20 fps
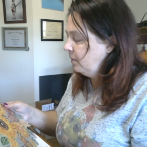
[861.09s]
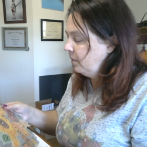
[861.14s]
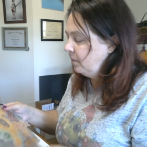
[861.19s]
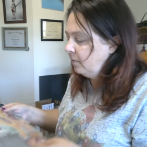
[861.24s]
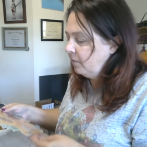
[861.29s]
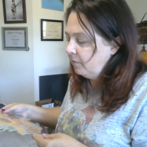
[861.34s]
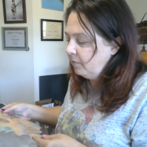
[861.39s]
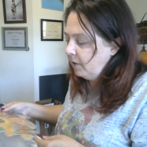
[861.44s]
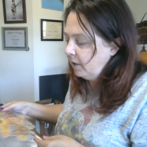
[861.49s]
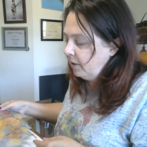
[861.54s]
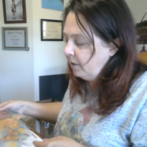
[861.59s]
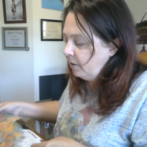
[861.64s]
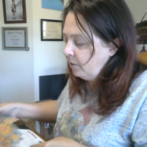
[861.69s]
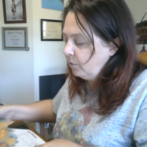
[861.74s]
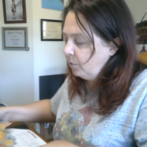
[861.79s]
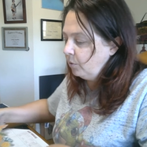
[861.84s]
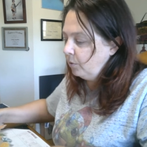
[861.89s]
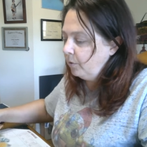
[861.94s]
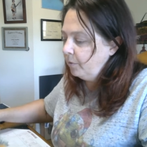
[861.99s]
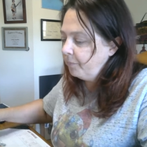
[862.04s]
Very
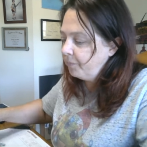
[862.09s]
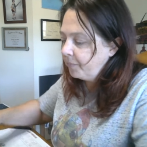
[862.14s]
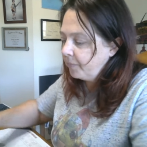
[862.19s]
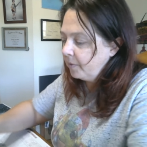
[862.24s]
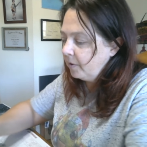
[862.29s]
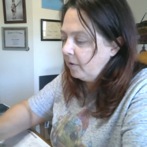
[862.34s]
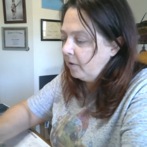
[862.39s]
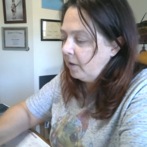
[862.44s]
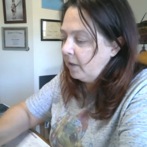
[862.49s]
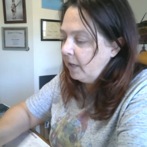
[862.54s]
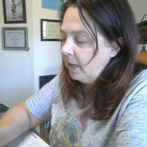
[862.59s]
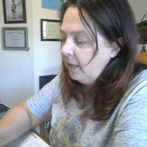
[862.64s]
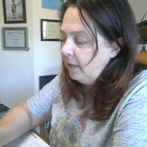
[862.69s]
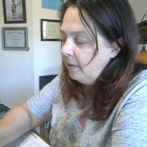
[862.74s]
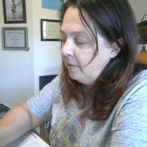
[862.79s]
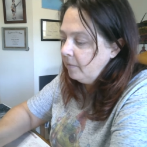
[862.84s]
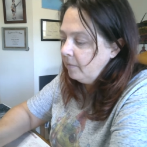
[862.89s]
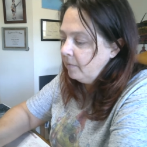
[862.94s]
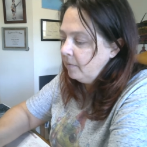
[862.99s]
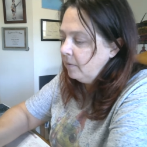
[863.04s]
cool. All
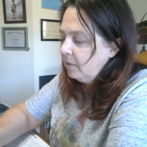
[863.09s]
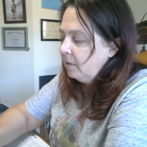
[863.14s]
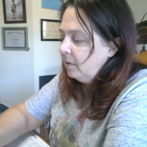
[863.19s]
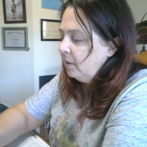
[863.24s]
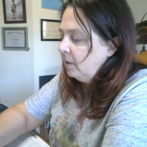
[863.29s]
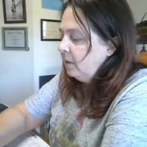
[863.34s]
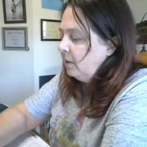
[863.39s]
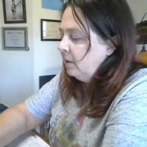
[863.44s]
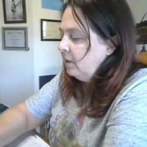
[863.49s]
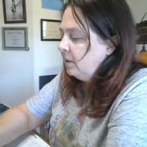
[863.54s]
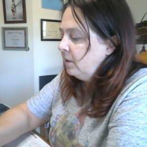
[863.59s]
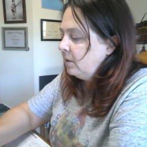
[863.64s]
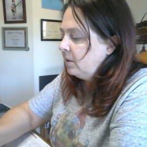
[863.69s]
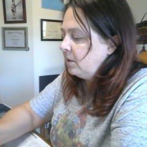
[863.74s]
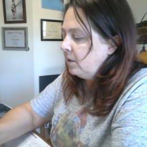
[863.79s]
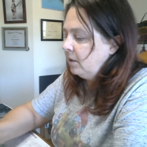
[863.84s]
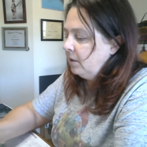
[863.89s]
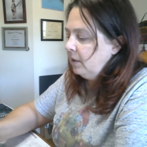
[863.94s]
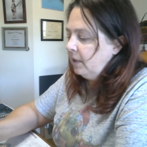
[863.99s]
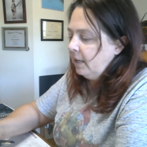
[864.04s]
right.
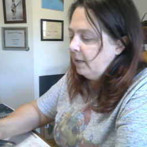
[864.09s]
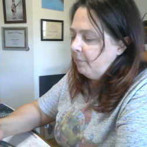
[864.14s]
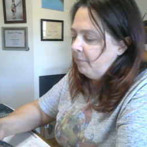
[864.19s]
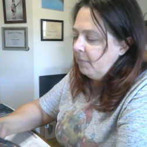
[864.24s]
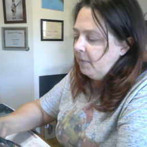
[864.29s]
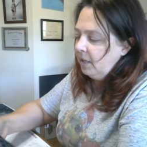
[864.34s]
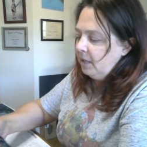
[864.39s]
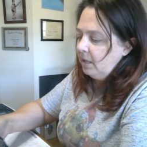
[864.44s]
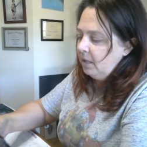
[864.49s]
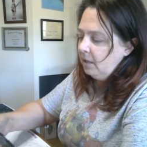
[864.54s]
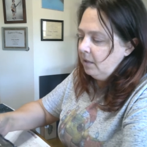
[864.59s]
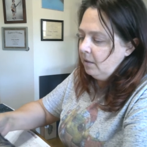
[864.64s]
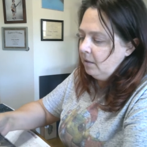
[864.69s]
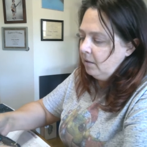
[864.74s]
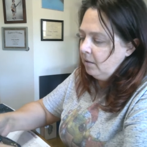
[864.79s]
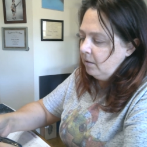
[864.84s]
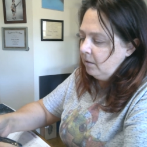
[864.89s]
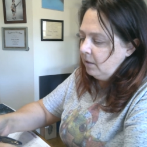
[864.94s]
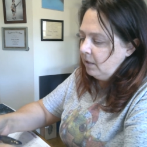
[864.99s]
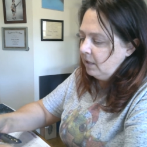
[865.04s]
So let me
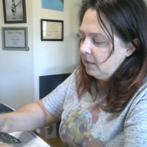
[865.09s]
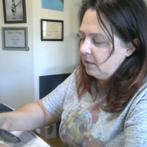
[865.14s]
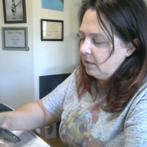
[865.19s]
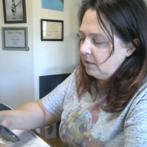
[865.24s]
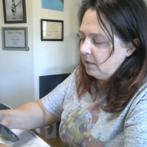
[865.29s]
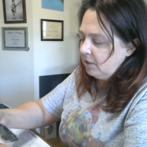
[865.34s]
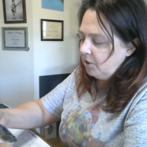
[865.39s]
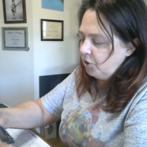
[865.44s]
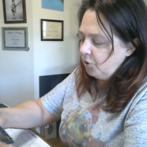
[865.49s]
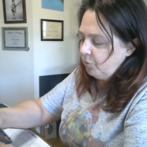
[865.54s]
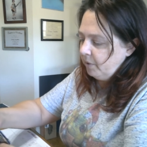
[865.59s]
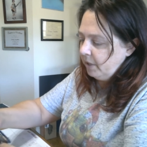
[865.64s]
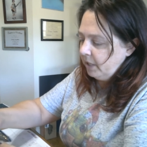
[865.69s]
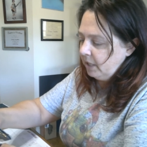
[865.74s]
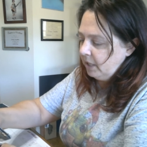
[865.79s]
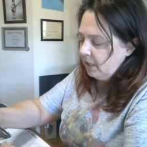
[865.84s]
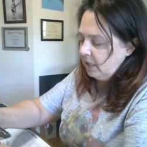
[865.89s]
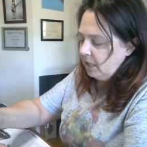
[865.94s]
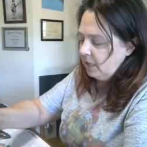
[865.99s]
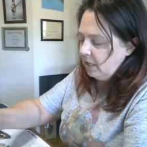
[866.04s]
get
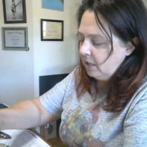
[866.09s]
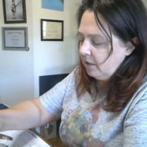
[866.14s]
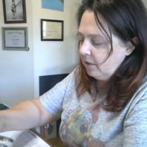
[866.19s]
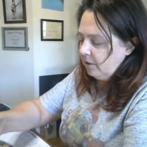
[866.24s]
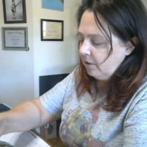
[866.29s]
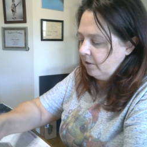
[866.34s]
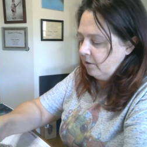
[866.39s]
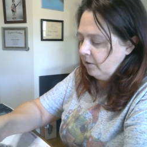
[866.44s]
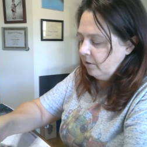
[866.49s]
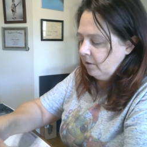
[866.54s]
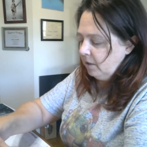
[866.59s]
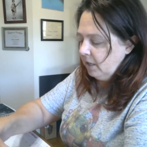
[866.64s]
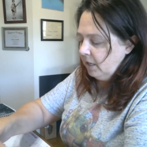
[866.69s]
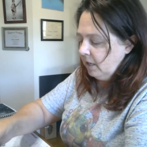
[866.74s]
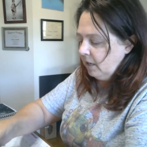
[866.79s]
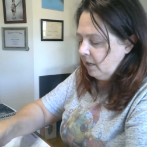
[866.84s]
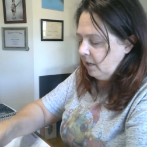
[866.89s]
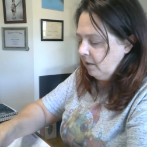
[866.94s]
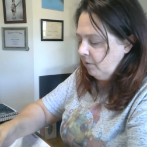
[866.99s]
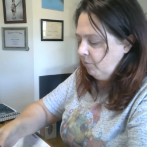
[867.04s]
situated here,
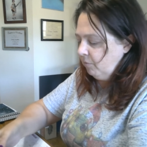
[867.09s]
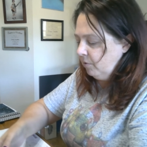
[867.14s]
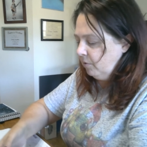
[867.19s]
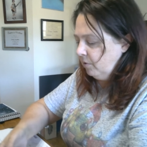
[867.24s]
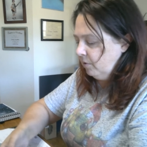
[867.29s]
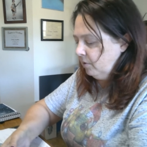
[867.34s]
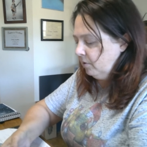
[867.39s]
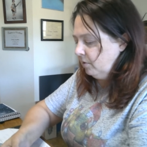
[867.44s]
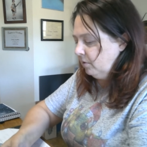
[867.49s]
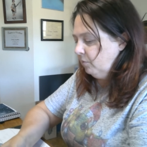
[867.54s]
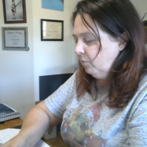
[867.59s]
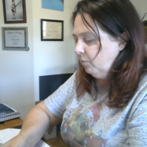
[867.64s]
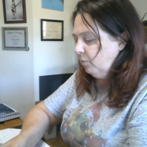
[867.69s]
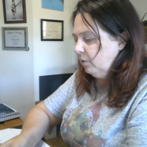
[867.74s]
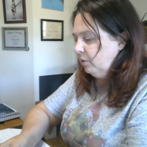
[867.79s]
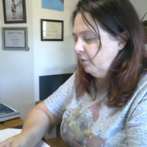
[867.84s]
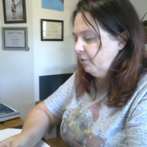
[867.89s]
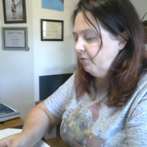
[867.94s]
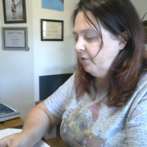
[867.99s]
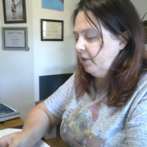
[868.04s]
and I will
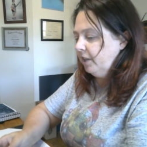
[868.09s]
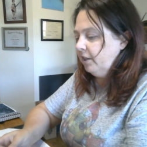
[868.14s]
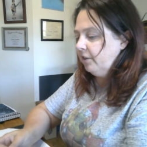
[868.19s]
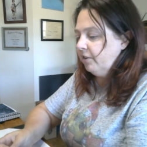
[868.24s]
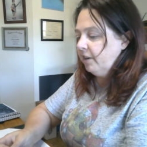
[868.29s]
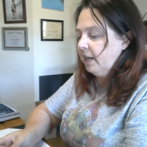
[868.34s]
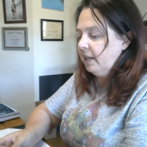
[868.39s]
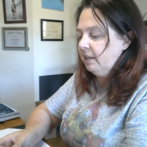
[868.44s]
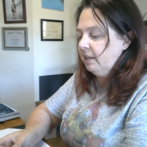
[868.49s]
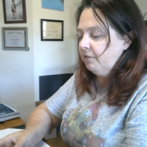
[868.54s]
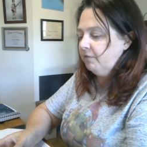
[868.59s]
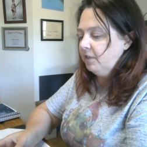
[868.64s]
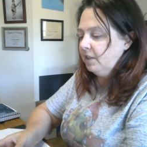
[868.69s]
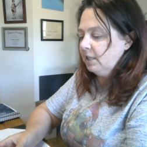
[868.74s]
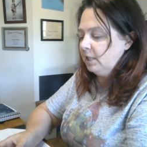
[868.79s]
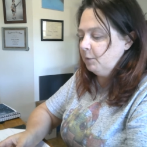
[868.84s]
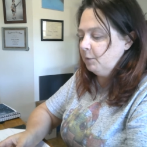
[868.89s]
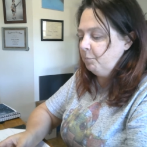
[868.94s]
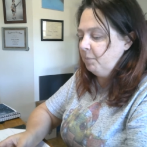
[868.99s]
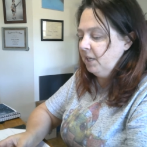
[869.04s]
will figure out if
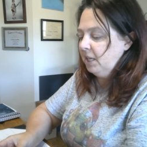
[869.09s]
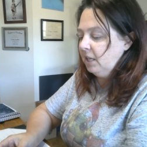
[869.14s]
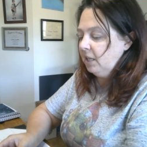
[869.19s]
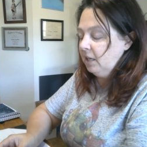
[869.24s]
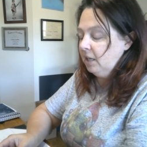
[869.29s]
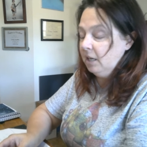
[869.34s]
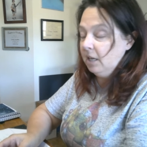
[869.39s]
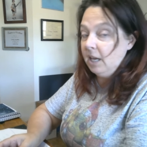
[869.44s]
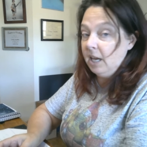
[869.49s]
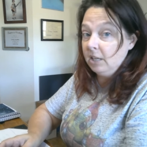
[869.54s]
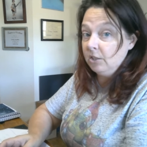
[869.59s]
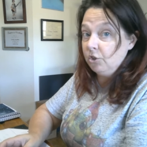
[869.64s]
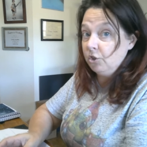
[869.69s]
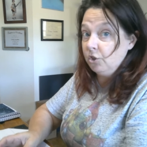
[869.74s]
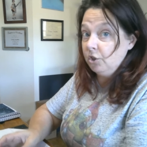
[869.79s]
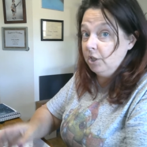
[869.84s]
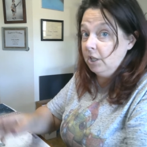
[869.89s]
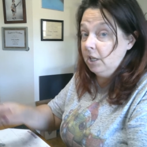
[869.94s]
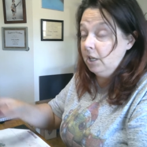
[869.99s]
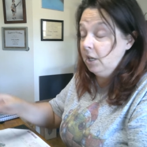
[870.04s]
this pin
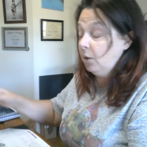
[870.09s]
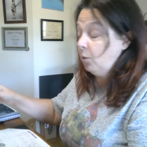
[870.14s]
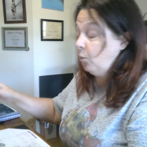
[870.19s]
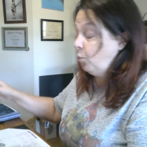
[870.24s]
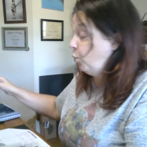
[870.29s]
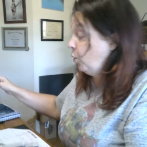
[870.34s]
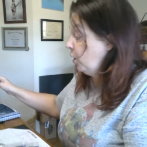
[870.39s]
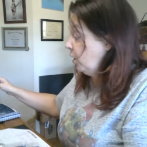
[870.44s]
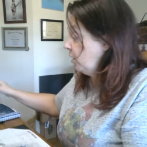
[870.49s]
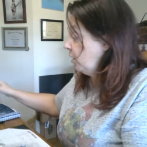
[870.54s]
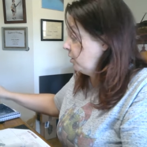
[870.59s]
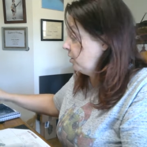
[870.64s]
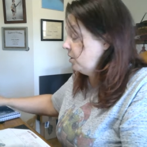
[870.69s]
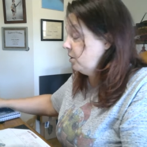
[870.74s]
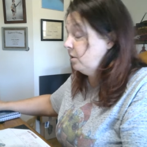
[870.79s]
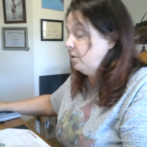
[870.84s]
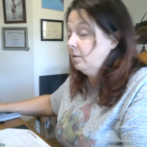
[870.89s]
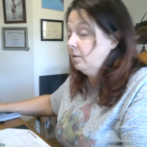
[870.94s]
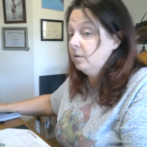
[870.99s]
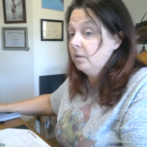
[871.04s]
actually
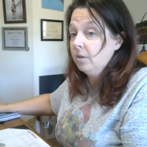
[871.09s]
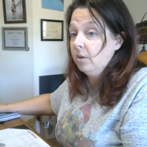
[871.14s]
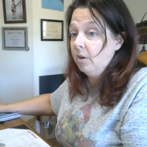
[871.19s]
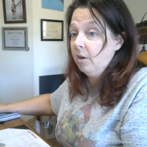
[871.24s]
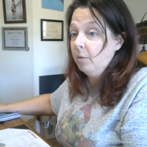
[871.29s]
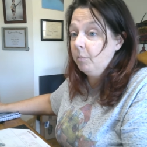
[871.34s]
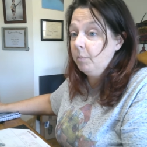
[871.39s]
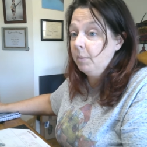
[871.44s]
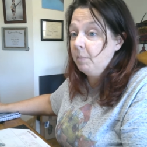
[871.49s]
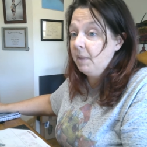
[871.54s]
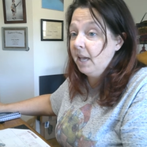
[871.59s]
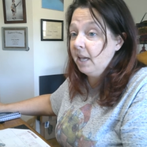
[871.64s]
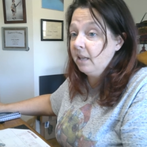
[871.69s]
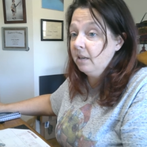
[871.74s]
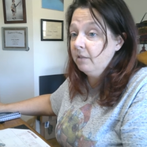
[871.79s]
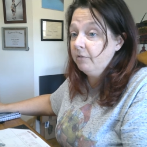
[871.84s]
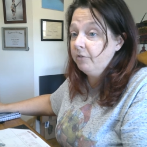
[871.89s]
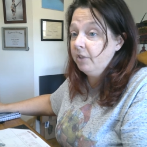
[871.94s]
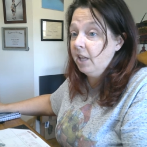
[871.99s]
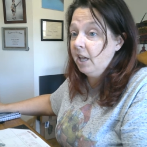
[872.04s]
works. So I'll be back
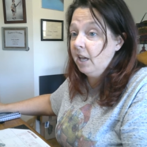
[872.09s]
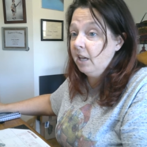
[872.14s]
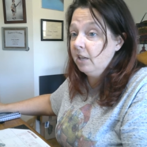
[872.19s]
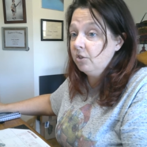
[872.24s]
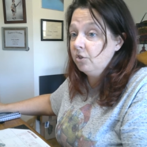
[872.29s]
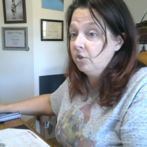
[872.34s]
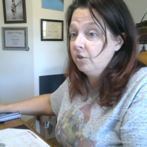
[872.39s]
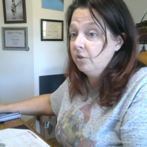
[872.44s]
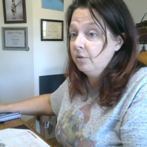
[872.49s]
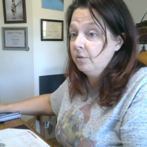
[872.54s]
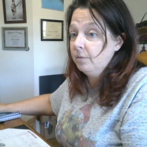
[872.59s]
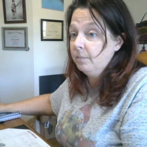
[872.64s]
in a flash.